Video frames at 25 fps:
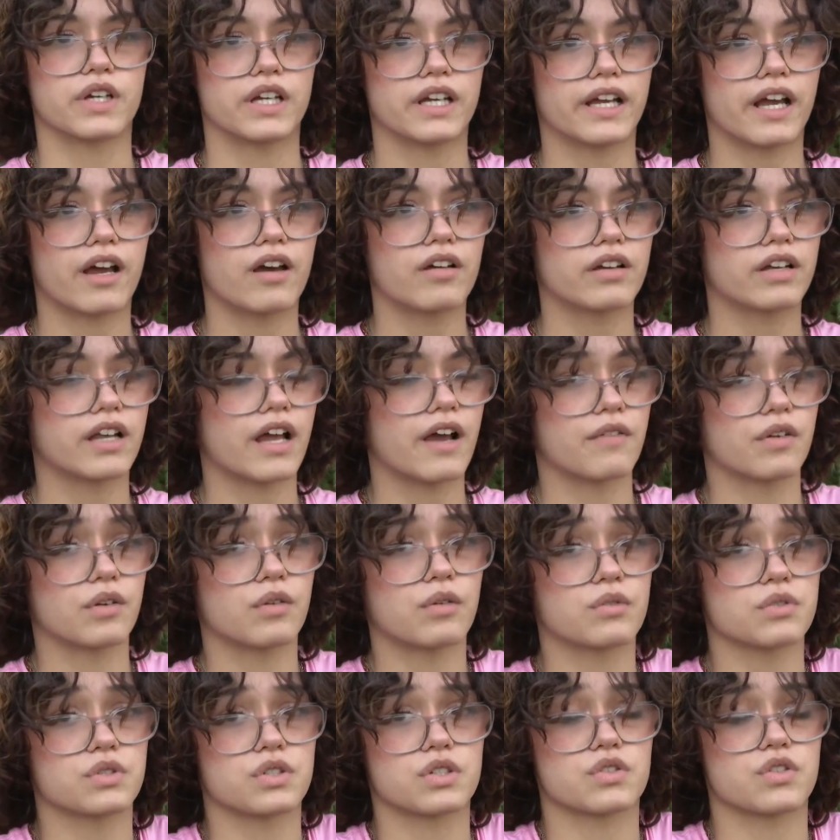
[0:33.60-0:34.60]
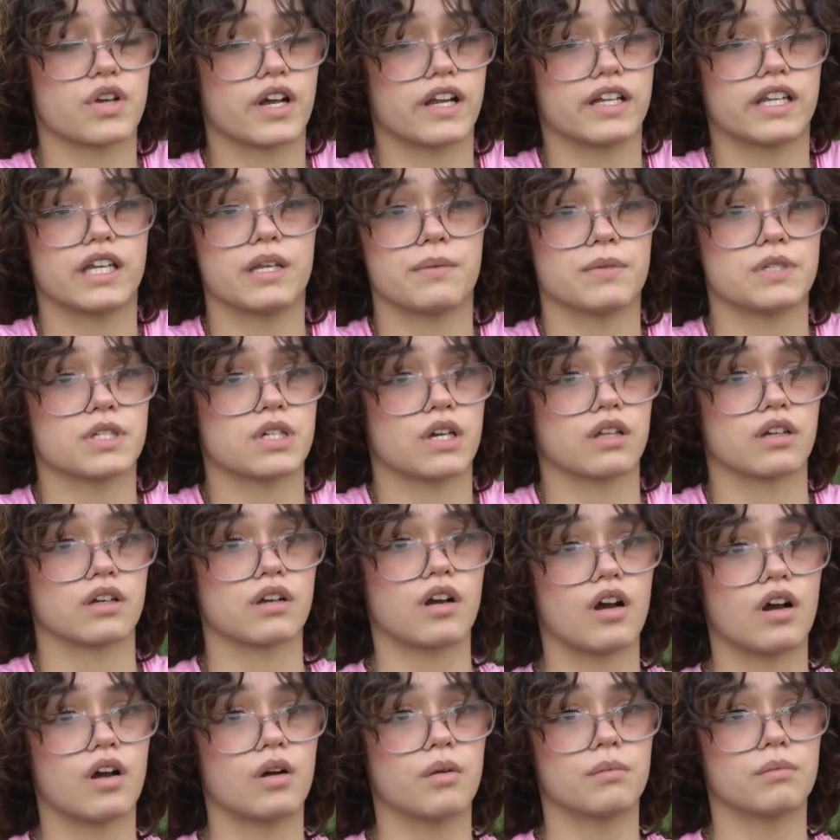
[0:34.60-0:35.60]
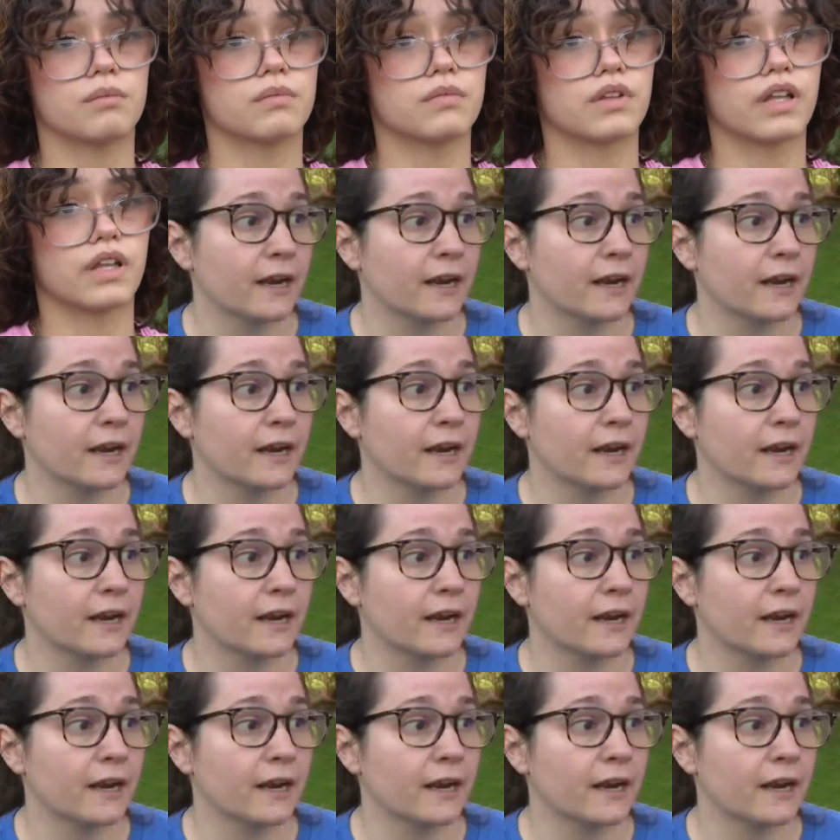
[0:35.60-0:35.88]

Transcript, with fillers: freaking out and everyone was just trying to keep each other calm.